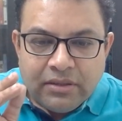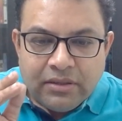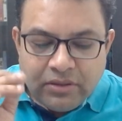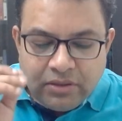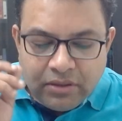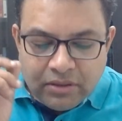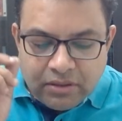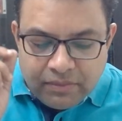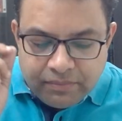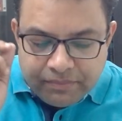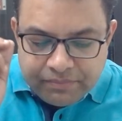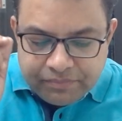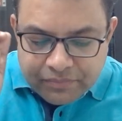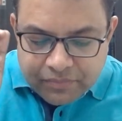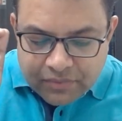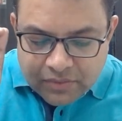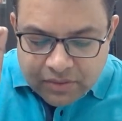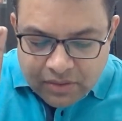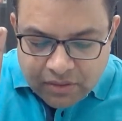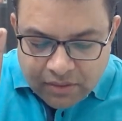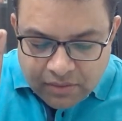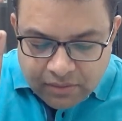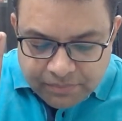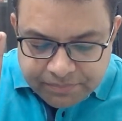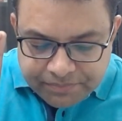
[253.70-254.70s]
the
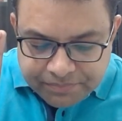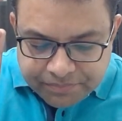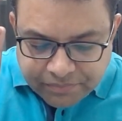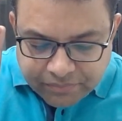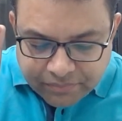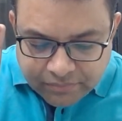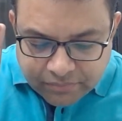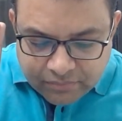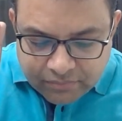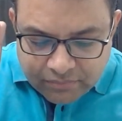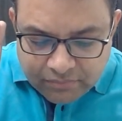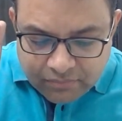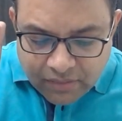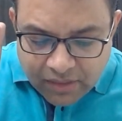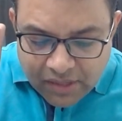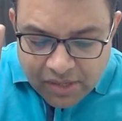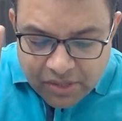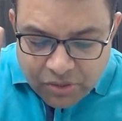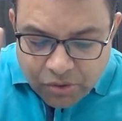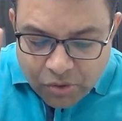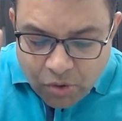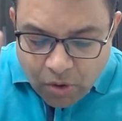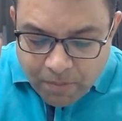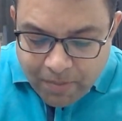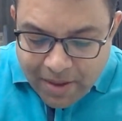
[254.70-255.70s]

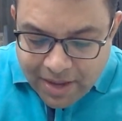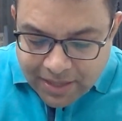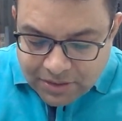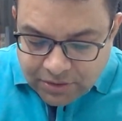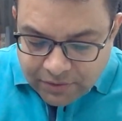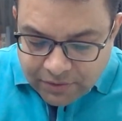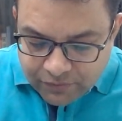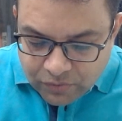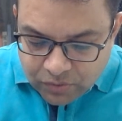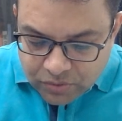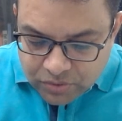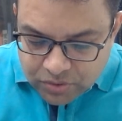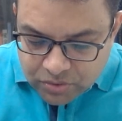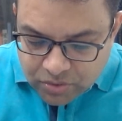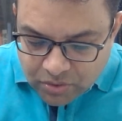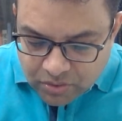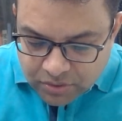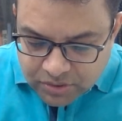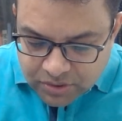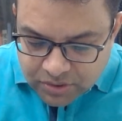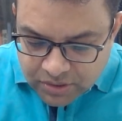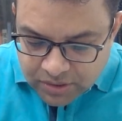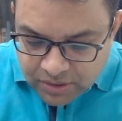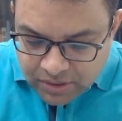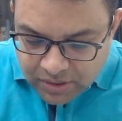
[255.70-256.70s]
drawbacks of those
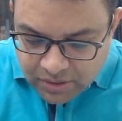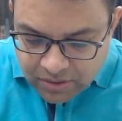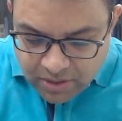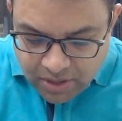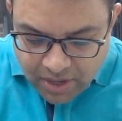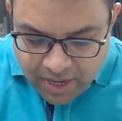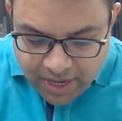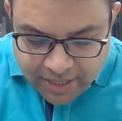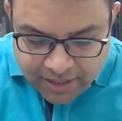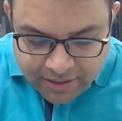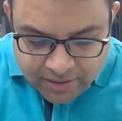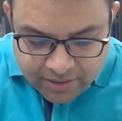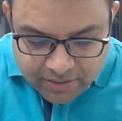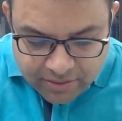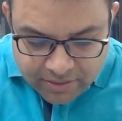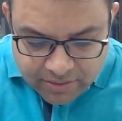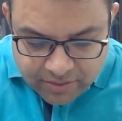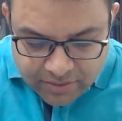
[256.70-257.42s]
thoughts. And